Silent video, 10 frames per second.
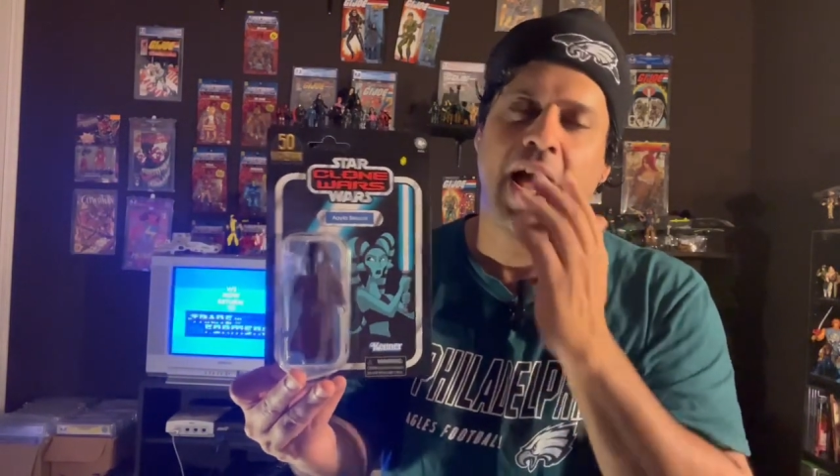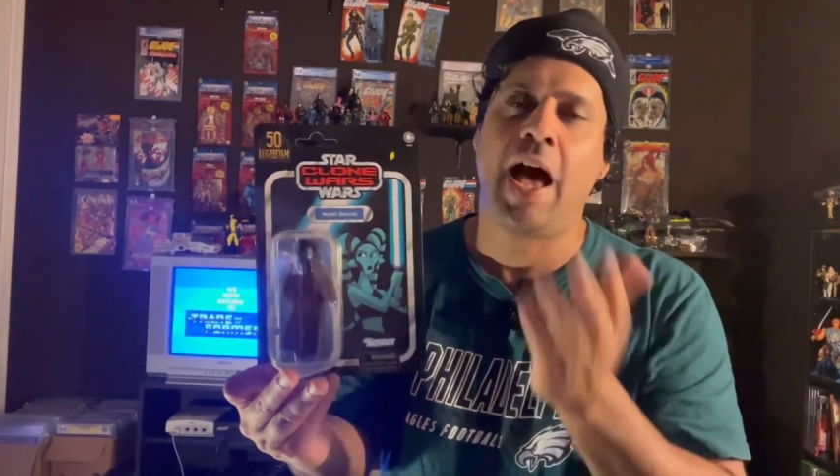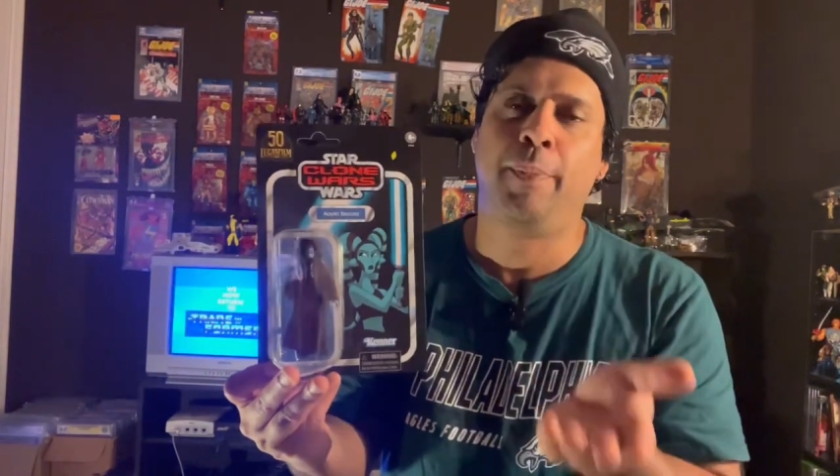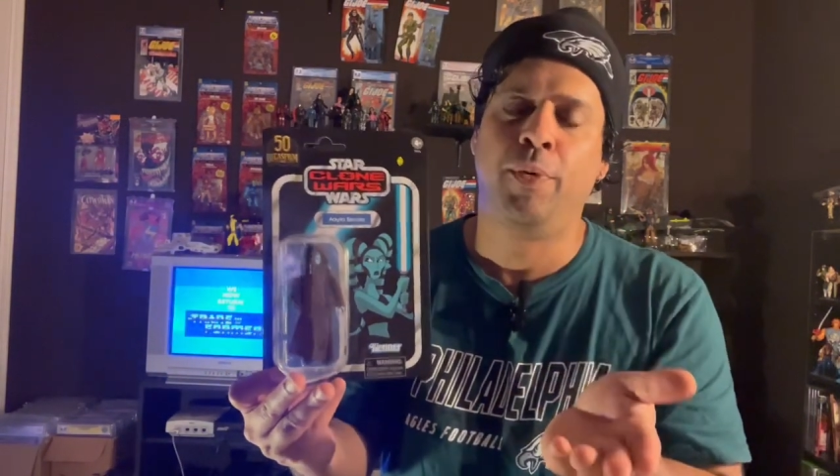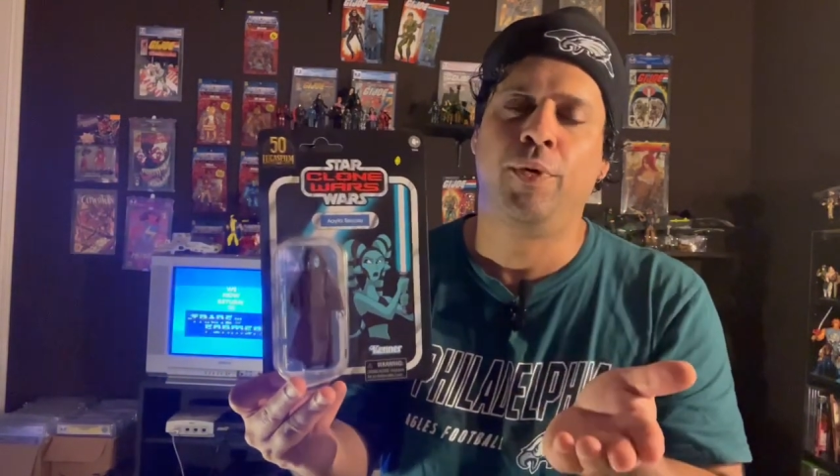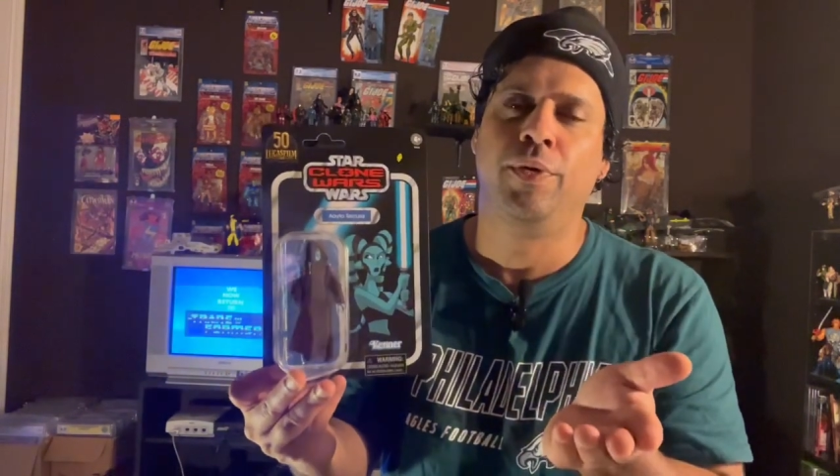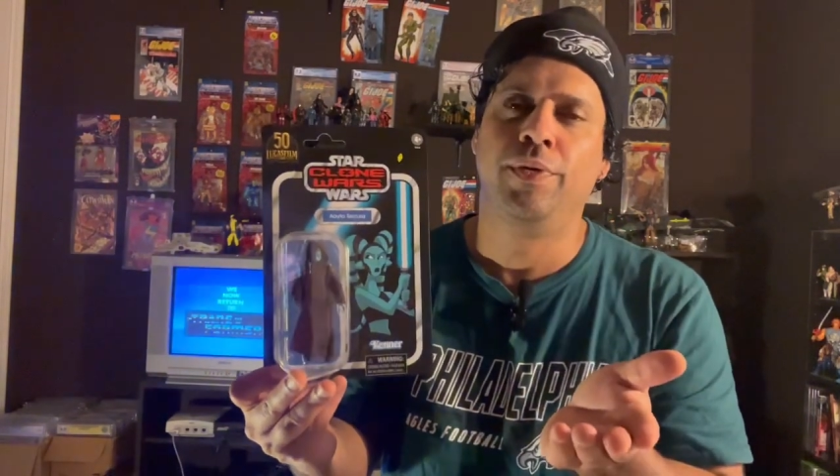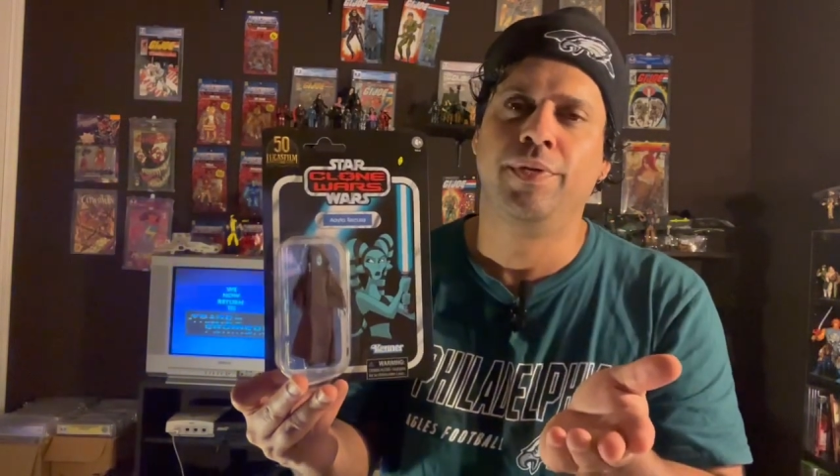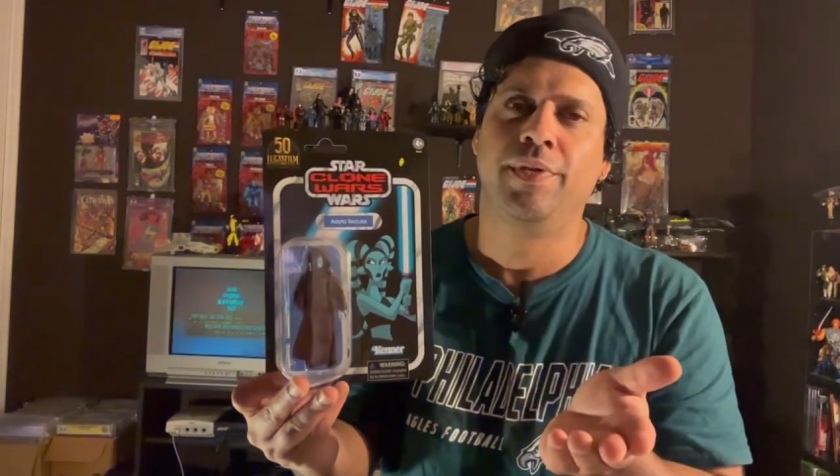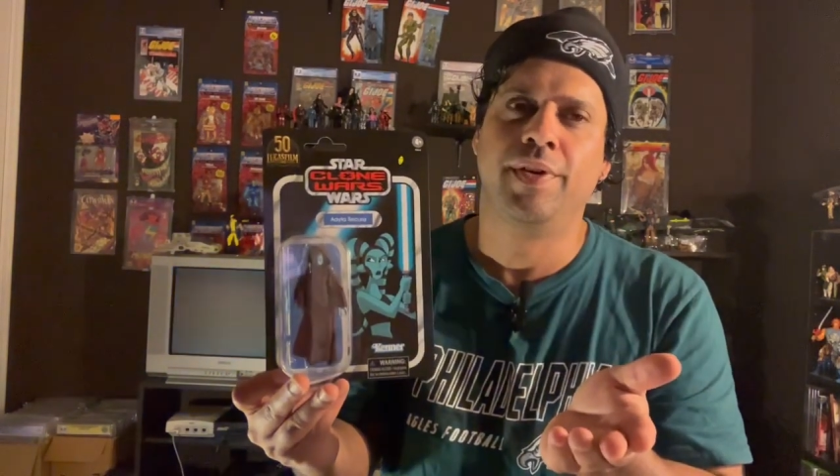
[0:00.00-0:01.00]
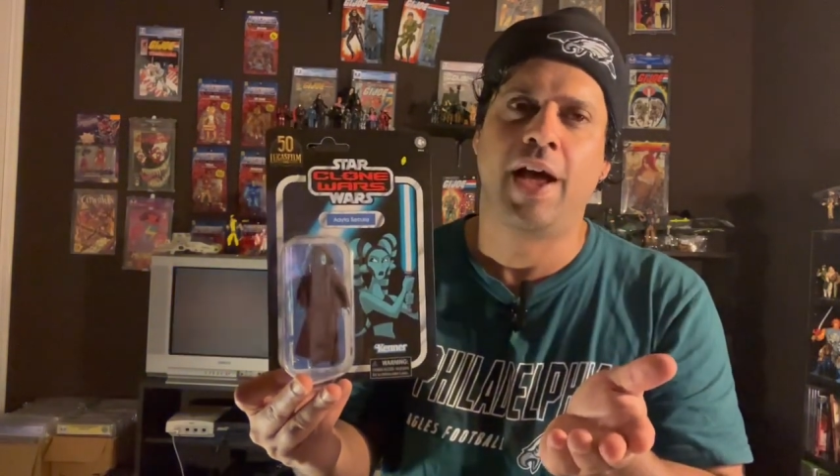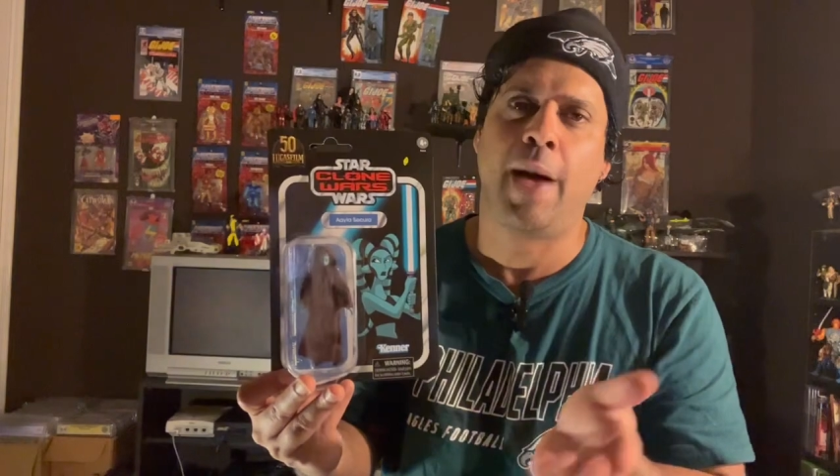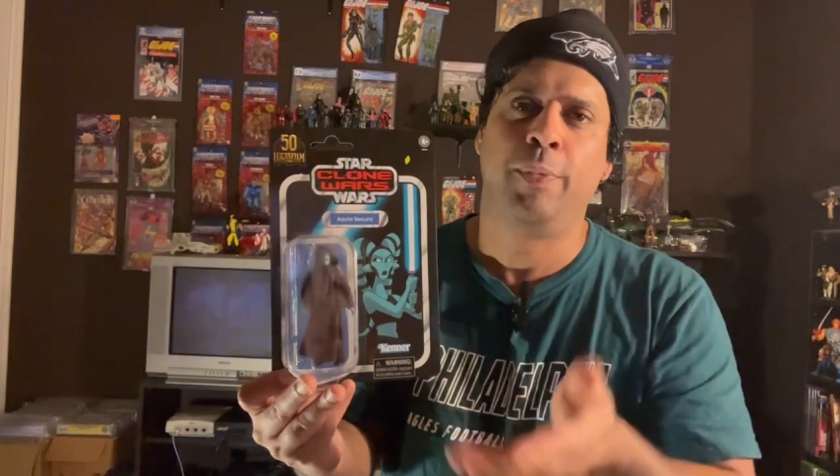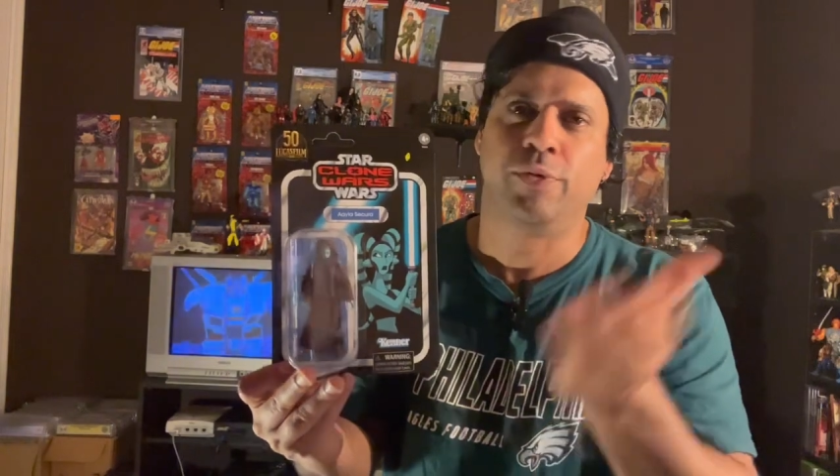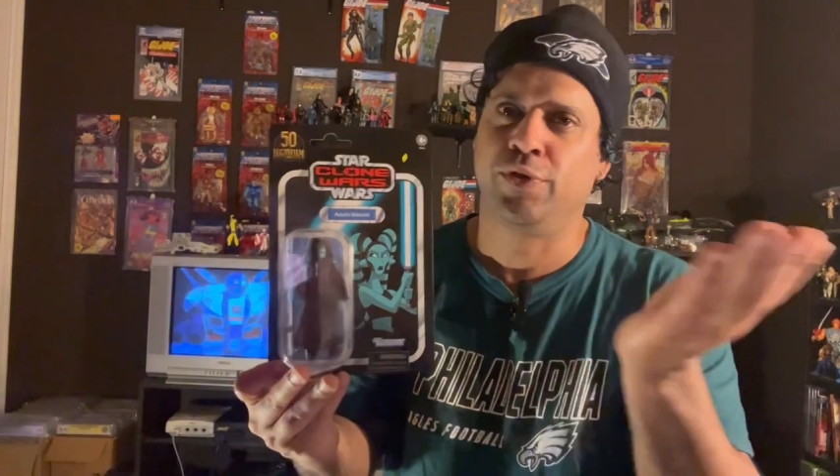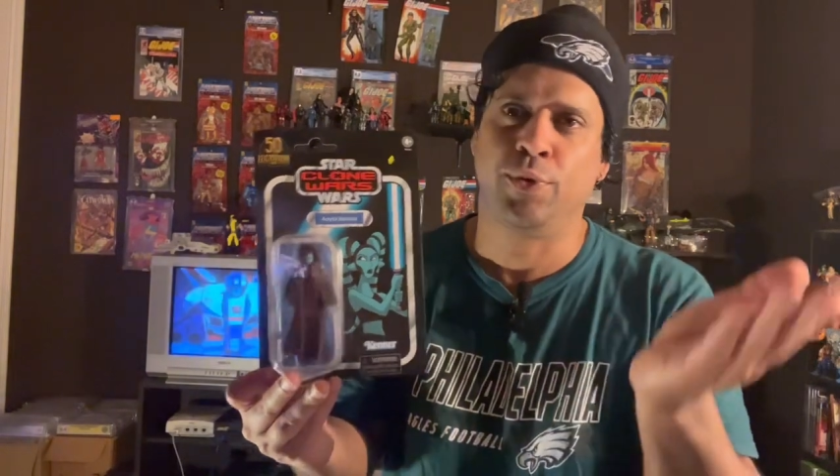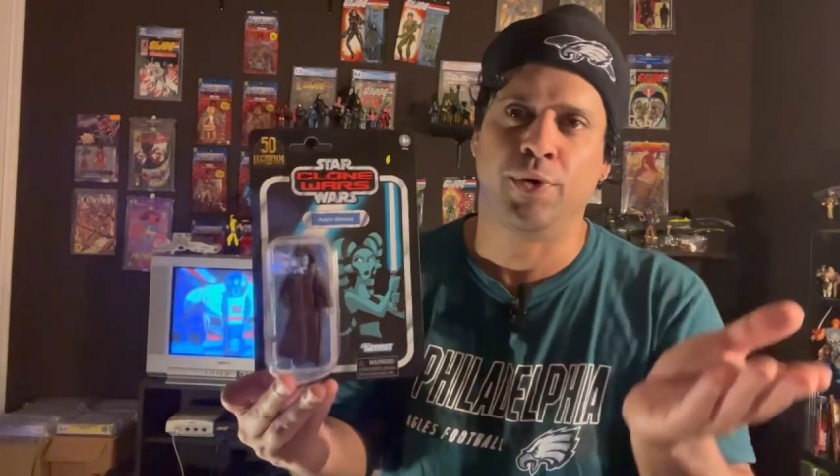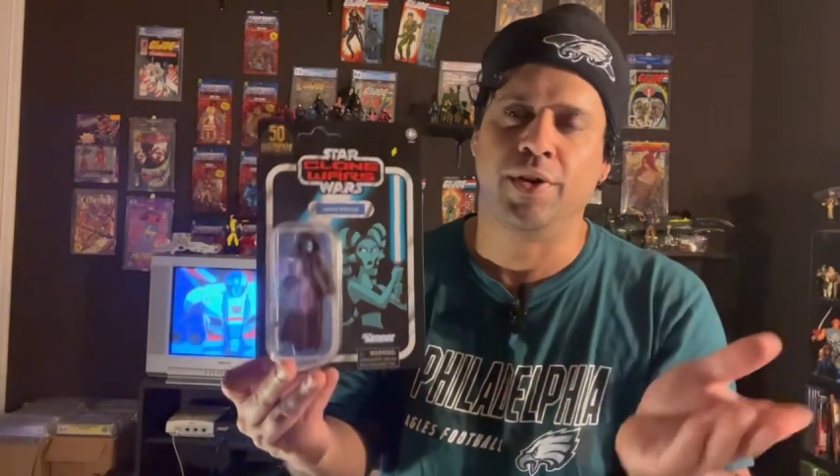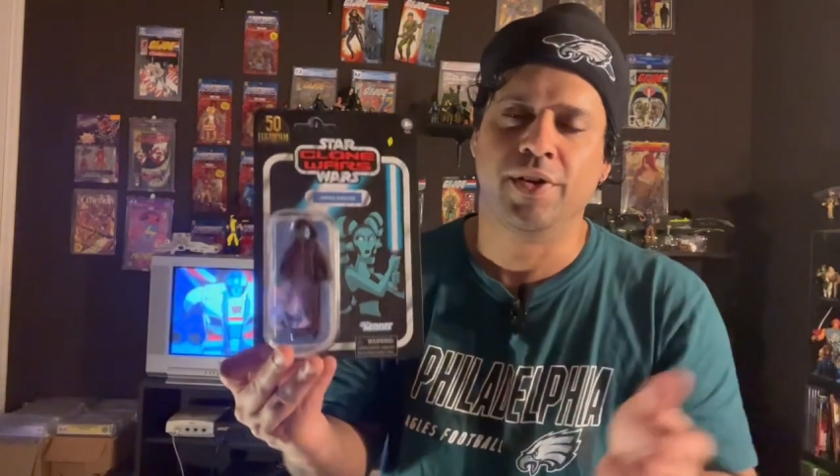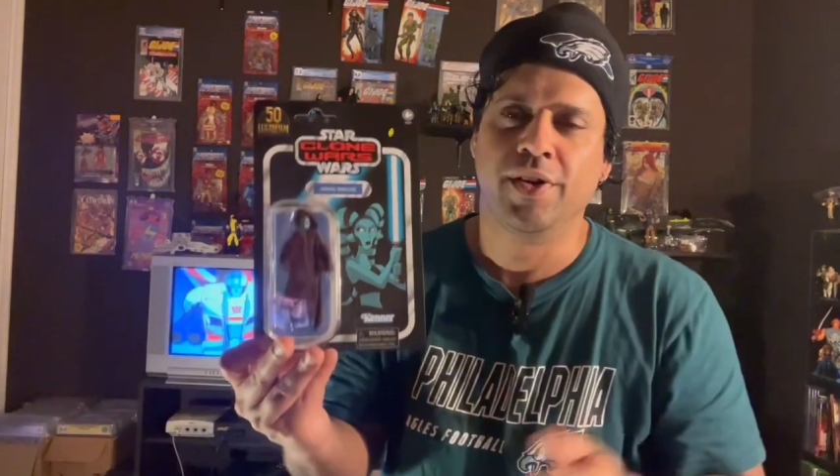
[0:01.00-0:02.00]
Apple, Apple
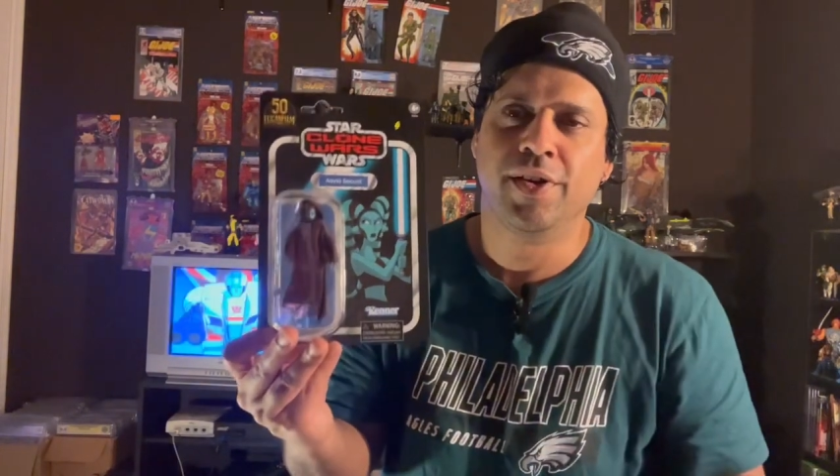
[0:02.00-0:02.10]
Store.